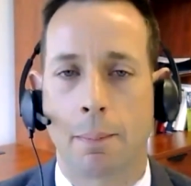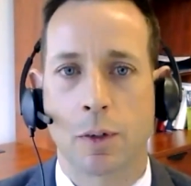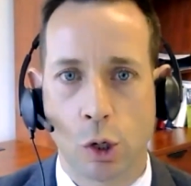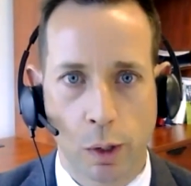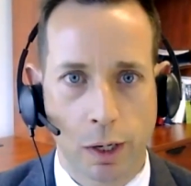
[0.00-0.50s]

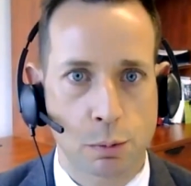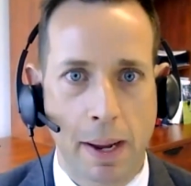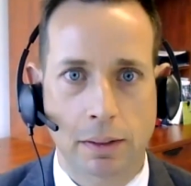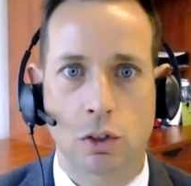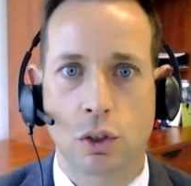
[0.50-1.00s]
you're
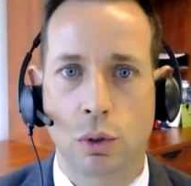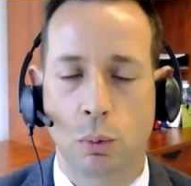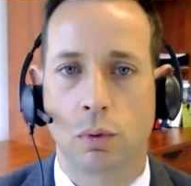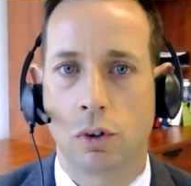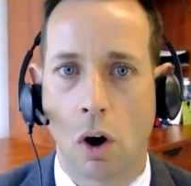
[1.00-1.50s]
expected
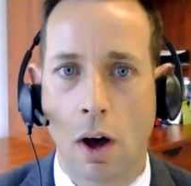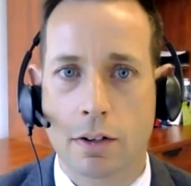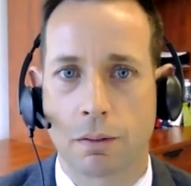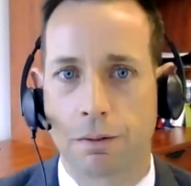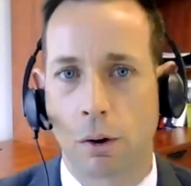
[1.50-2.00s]
to
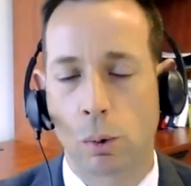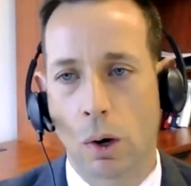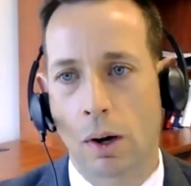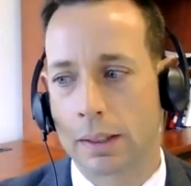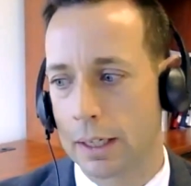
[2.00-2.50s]
not vote
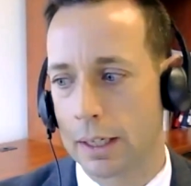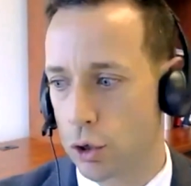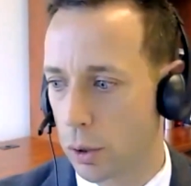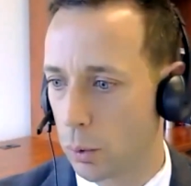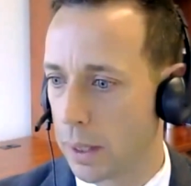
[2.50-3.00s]
on the
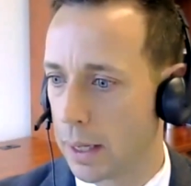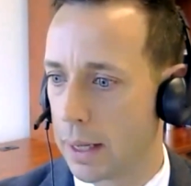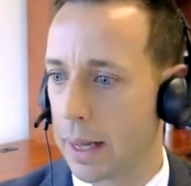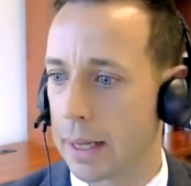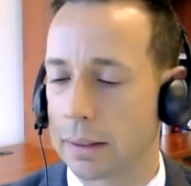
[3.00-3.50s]
issue
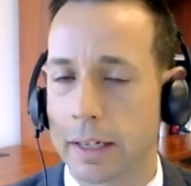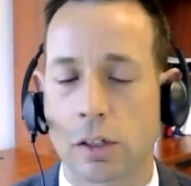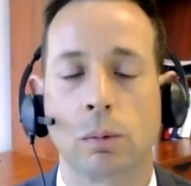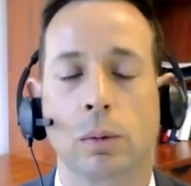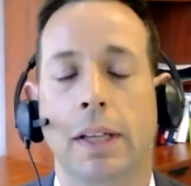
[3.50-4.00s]
unless
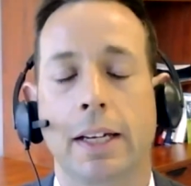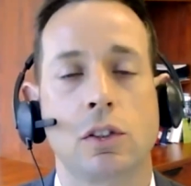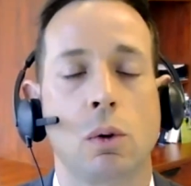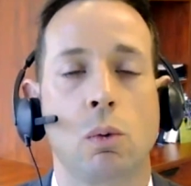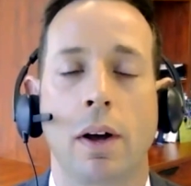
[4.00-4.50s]
it relates
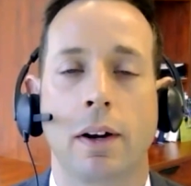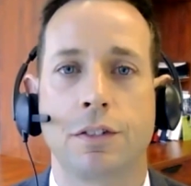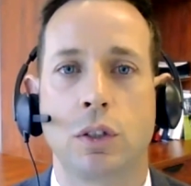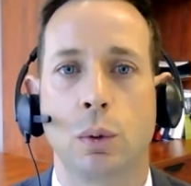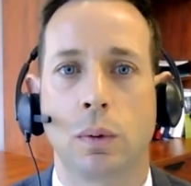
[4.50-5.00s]
to one of
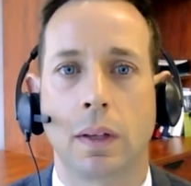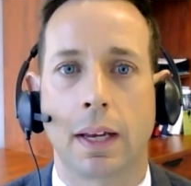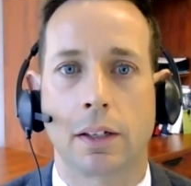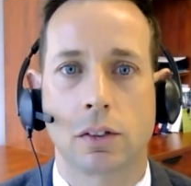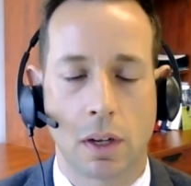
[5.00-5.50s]
two
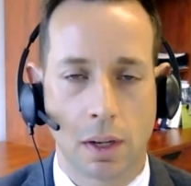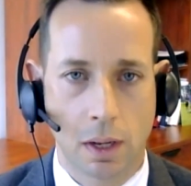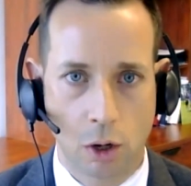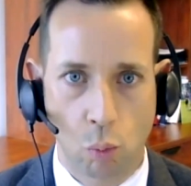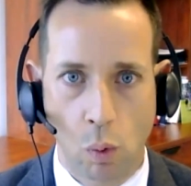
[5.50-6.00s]
things.
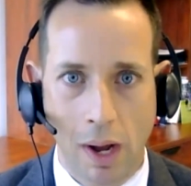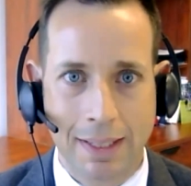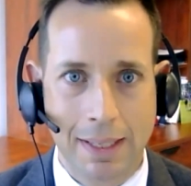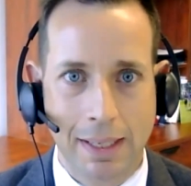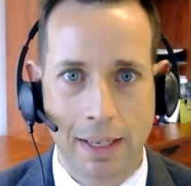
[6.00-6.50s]

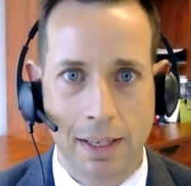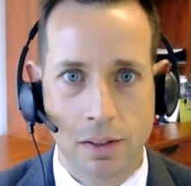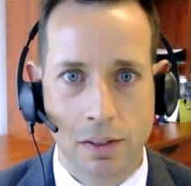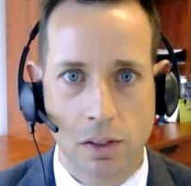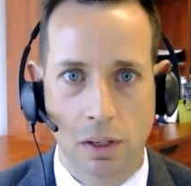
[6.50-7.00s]
One
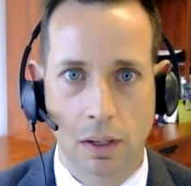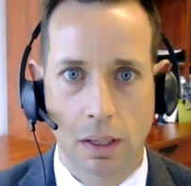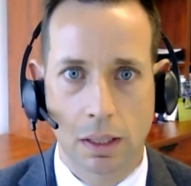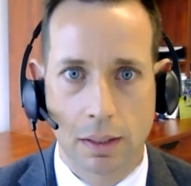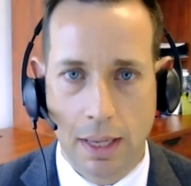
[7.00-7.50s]
is
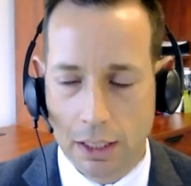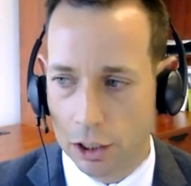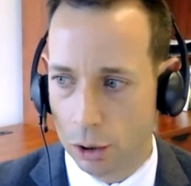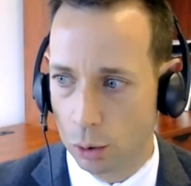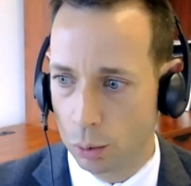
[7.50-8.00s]
that
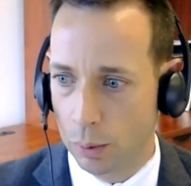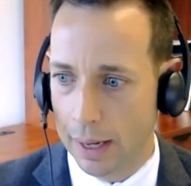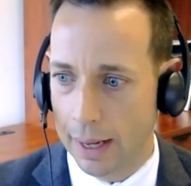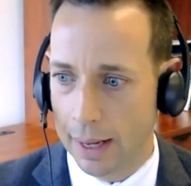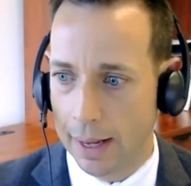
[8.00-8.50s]
you
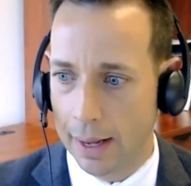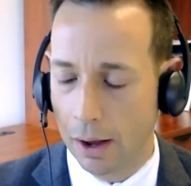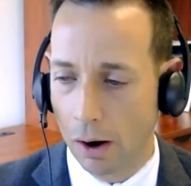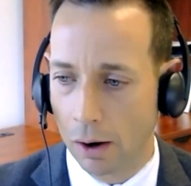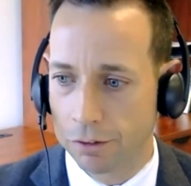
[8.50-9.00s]

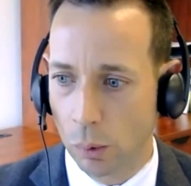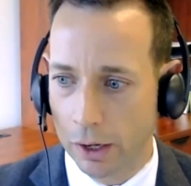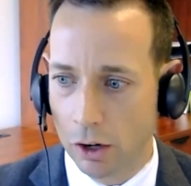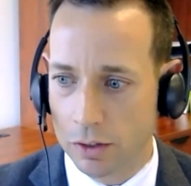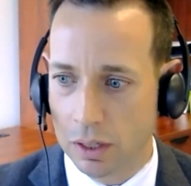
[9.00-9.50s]
are
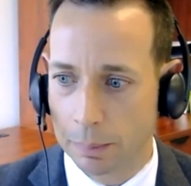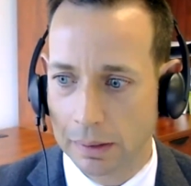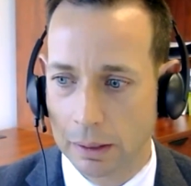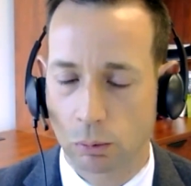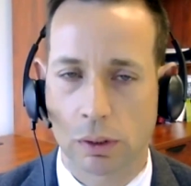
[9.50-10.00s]
voting on
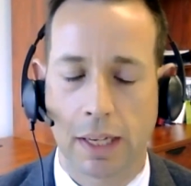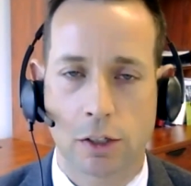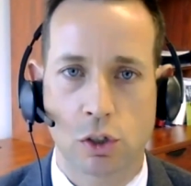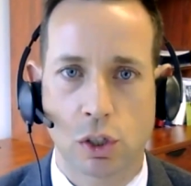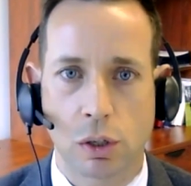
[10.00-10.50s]
something that
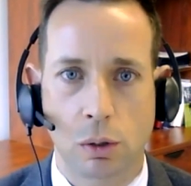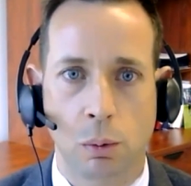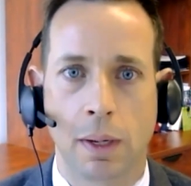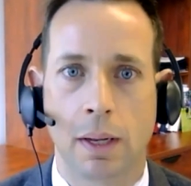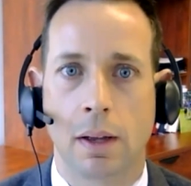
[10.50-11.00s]
relates
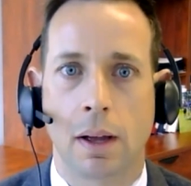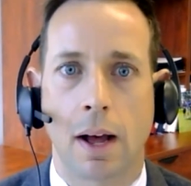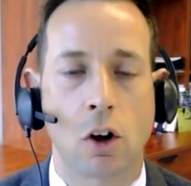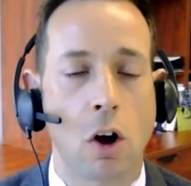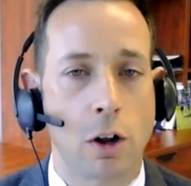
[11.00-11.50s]
to
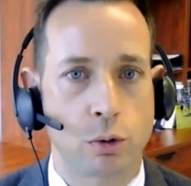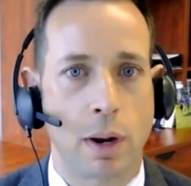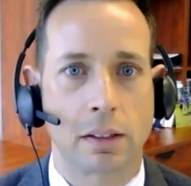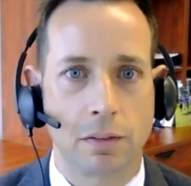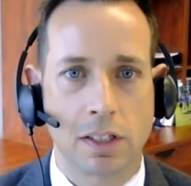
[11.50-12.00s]
a
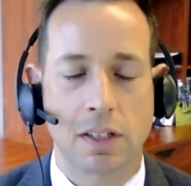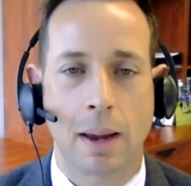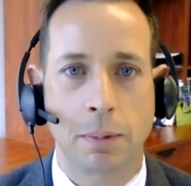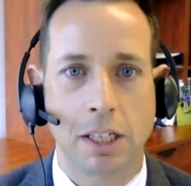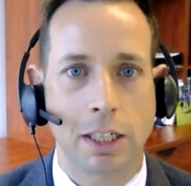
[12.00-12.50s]
contract of
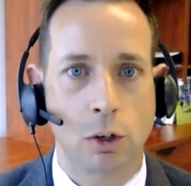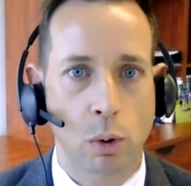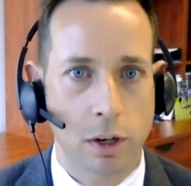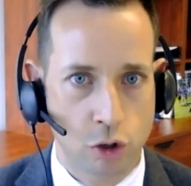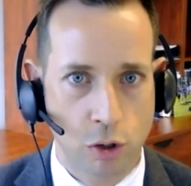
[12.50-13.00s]
indemnity
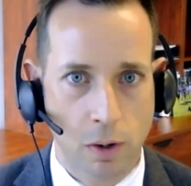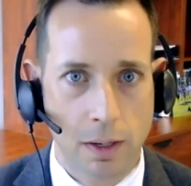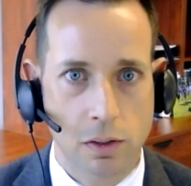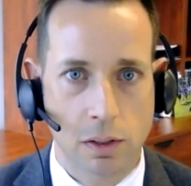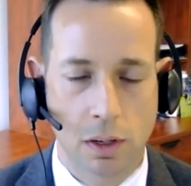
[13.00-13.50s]
or
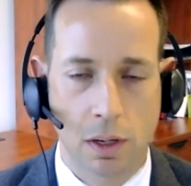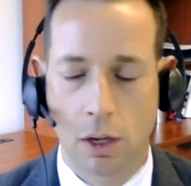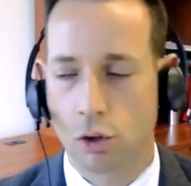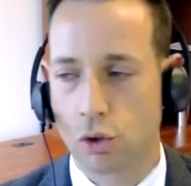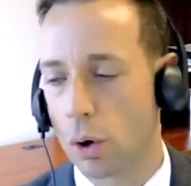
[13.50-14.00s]
insurance.
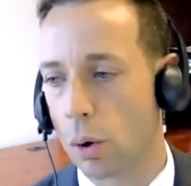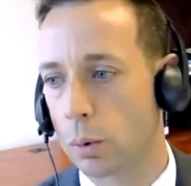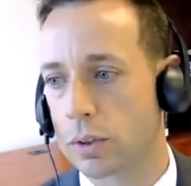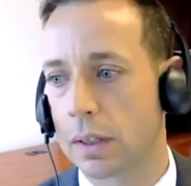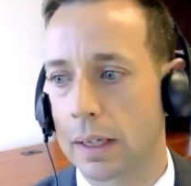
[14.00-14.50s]
So
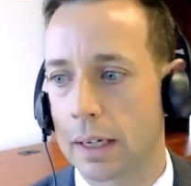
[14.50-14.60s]
to the